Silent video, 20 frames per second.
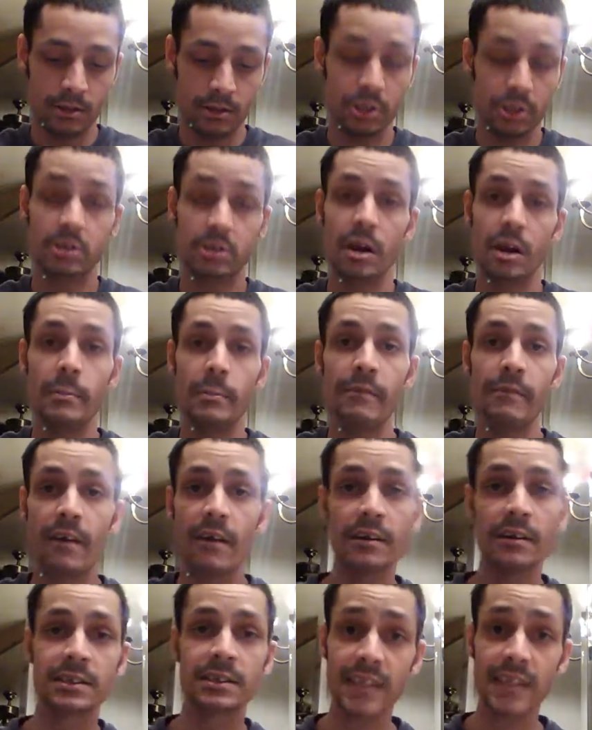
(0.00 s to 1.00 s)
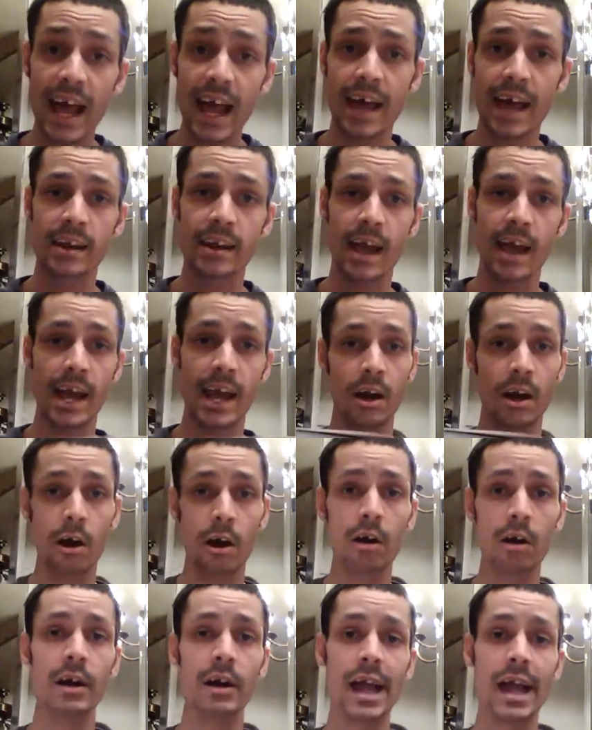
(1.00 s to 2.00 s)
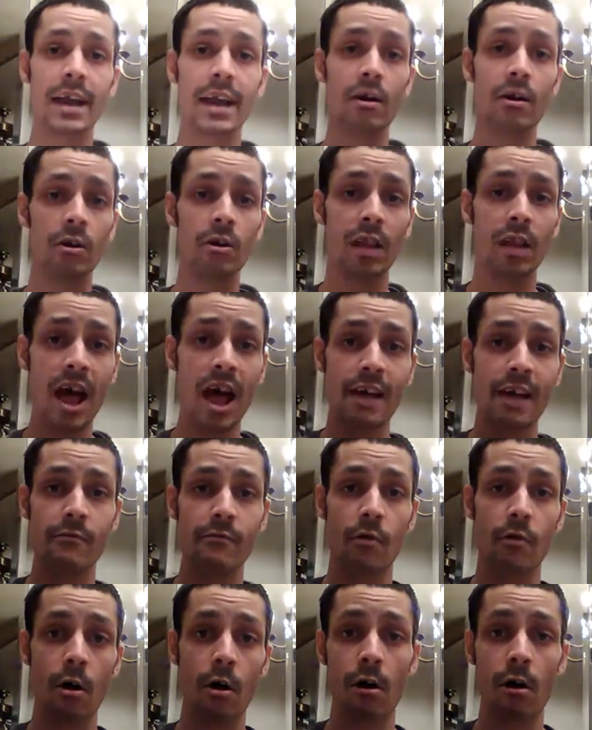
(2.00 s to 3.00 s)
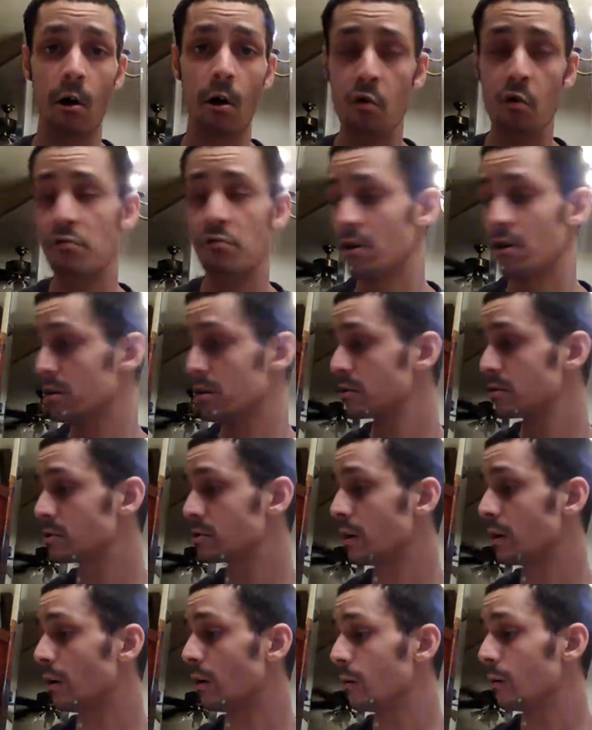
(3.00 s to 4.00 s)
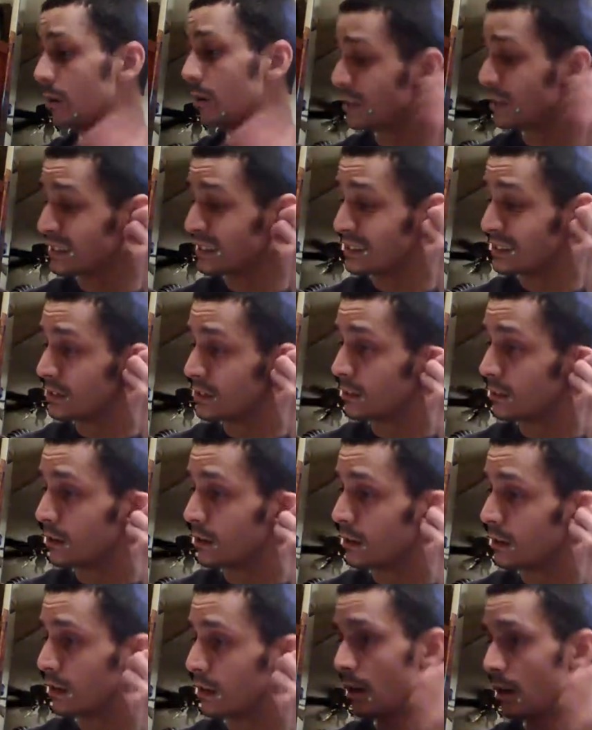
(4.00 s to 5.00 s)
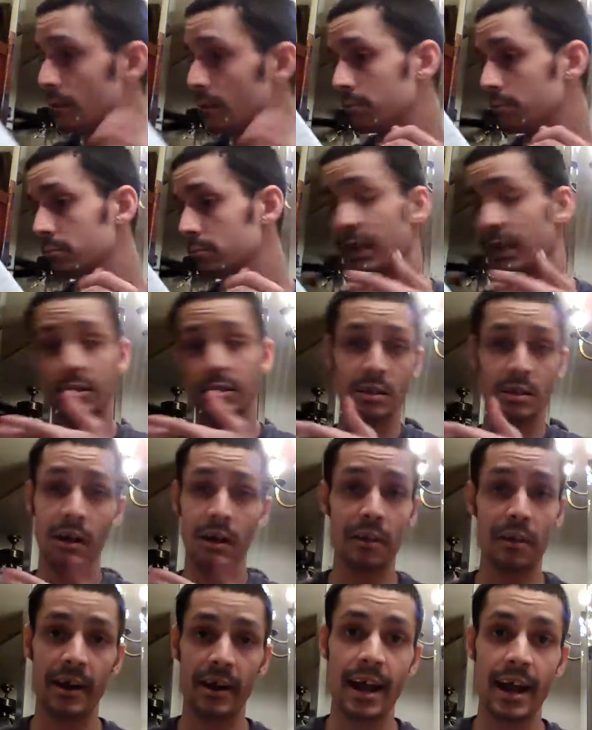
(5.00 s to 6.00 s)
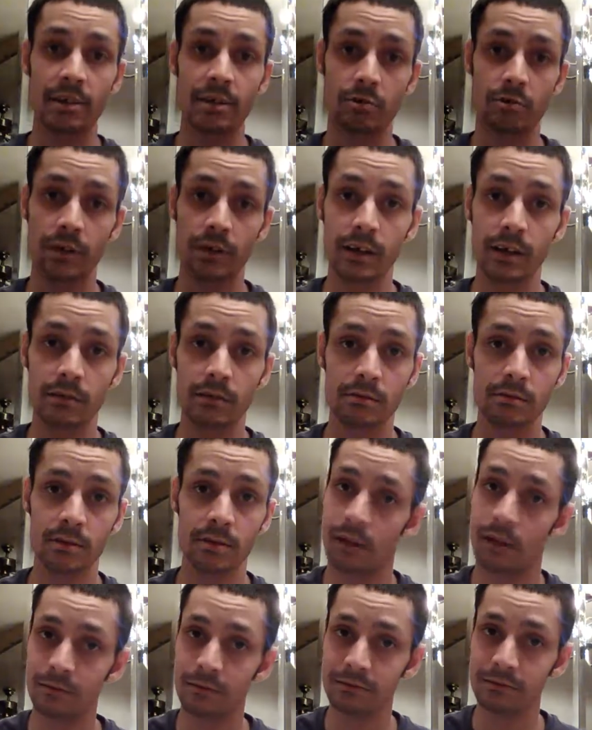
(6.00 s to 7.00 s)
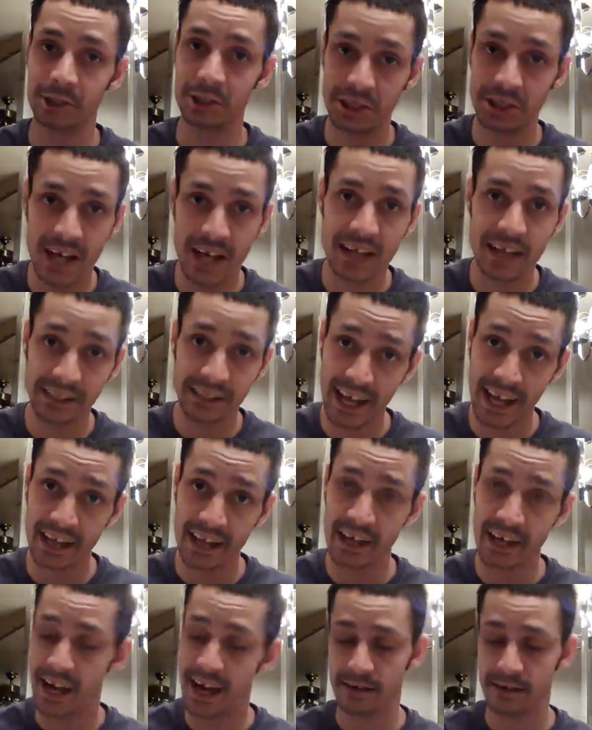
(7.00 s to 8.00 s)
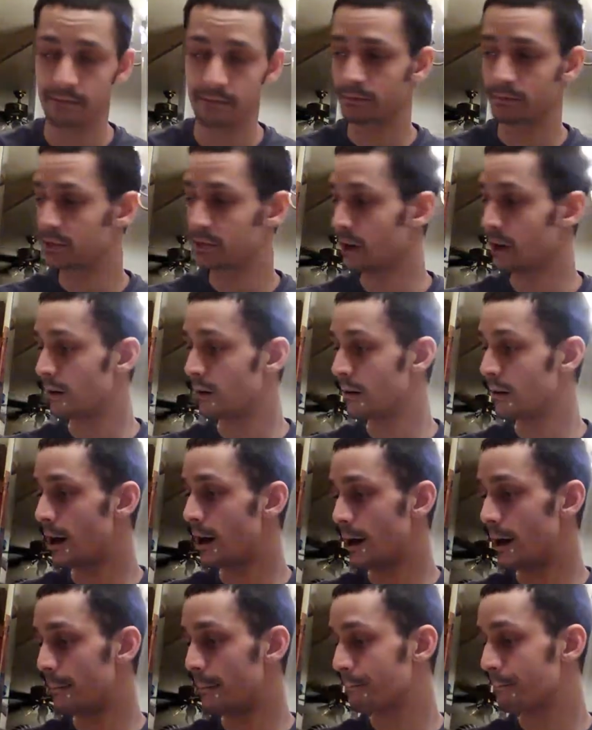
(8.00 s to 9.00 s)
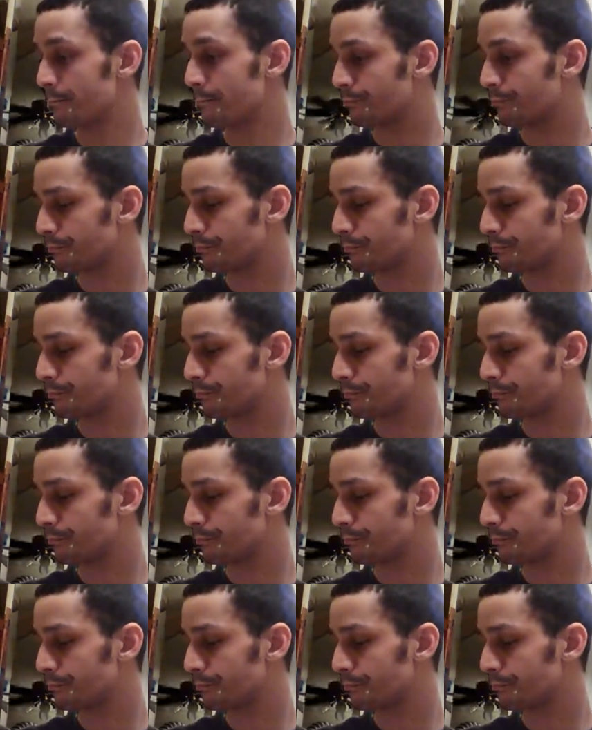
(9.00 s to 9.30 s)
she's going to be very sad, and her and her life are over. So uh, there's another entry, so she's not dead yet. So um,